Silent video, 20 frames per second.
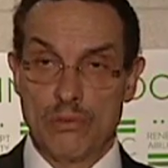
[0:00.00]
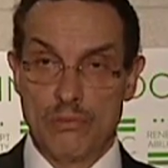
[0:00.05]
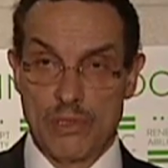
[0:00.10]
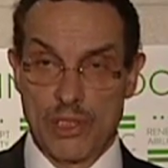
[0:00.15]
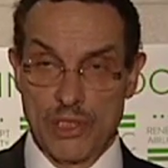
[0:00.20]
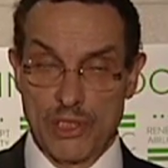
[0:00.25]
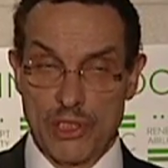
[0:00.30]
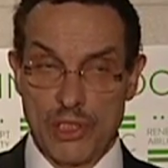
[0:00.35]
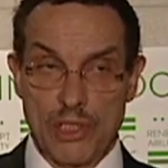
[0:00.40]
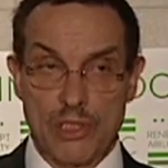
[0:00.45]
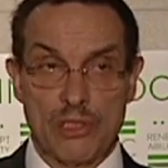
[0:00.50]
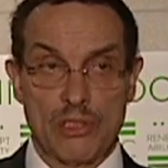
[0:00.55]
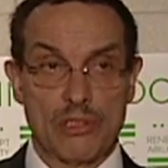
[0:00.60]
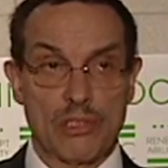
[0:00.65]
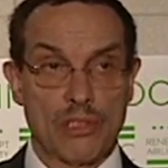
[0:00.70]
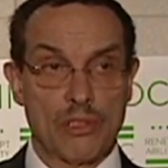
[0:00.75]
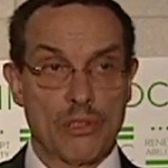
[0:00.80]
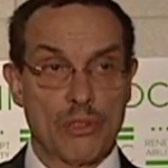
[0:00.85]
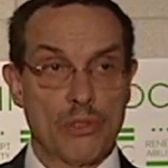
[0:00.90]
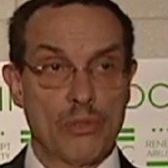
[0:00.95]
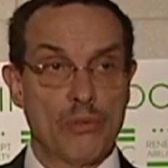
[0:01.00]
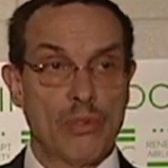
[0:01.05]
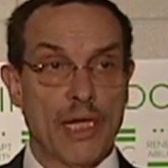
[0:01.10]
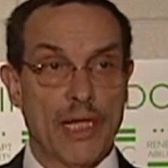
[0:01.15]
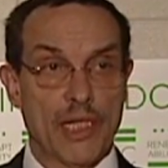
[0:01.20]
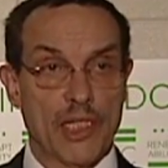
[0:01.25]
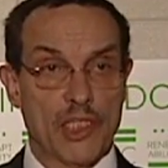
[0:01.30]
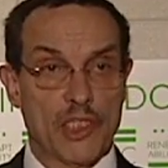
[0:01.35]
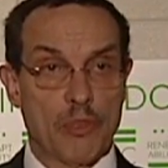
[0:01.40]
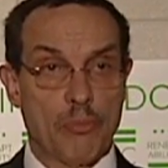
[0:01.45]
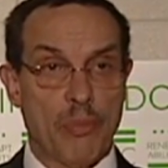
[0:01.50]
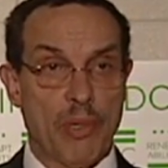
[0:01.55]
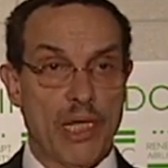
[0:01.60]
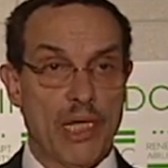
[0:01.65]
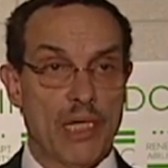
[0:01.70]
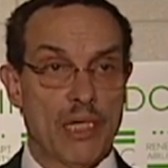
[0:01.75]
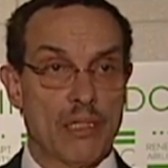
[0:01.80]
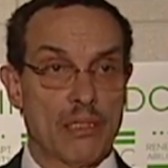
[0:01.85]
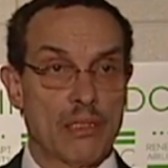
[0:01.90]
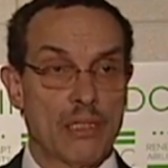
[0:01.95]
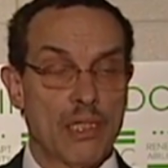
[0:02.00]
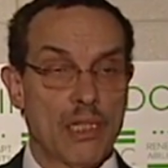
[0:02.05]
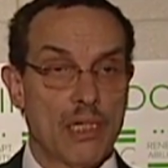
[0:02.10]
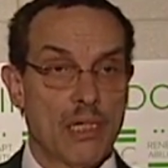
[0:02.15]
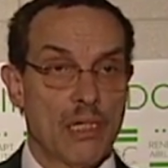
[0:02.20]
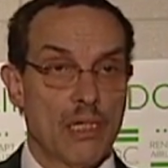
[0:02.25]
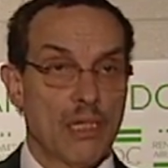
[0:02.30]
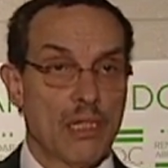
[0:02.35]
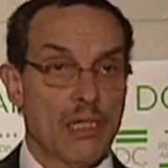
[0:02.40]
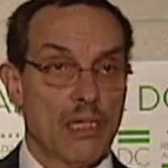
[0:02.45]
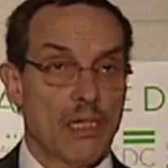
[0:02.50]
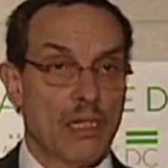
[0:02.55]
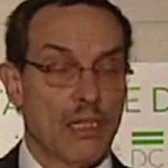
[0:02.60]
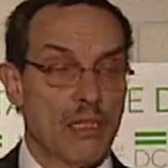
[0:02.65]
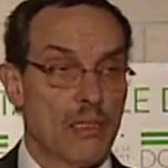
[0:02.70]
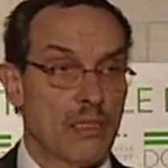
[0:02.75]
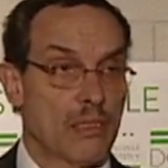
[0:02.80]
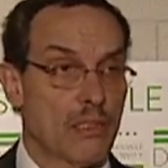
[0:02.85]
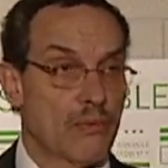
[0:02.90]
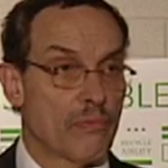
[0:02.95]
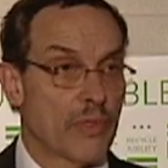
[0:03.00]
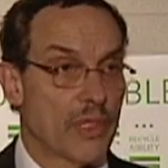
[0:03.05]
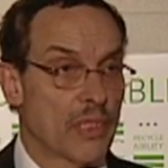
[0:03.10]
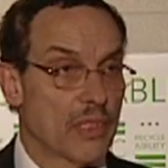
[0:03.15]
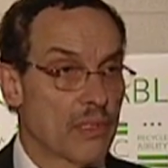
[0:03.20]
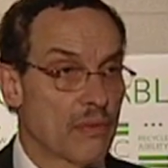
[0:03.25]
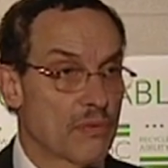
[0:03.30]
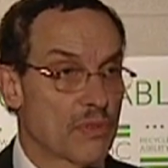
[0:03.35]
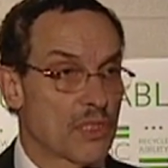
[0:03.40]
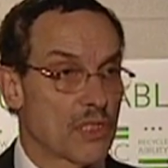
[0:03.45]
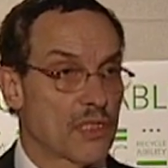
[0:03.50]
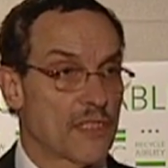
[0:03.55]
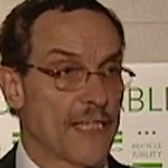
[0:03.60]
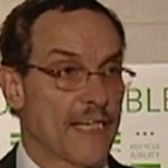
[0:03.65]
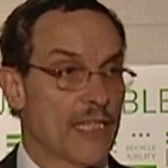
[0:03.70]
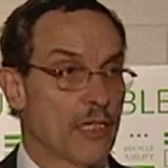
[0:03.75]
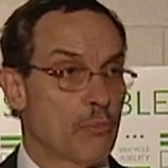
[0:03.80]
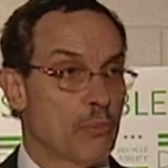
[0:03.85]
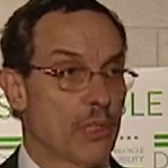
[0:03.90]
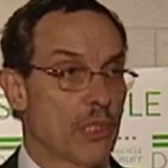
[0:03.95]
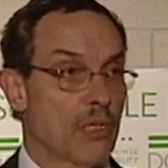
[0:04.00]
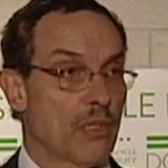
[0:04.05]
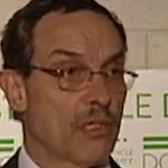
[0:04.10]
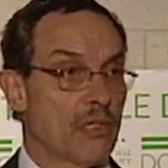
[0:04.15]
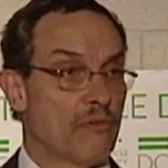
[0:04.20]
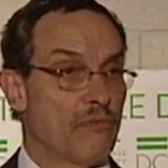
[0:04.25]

continue to do and expand in the arena of sustainability.